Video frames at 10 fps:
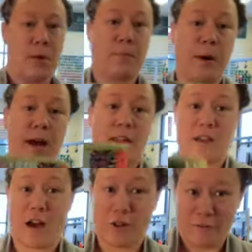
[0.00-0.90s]
But the
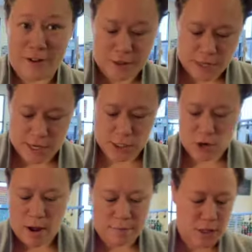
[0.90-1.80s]
other fun thing, so you
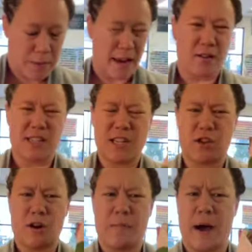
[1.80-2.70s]
have these panels, these
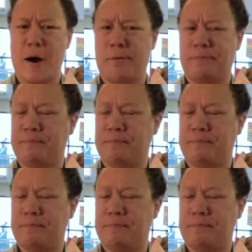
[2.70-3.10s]
are about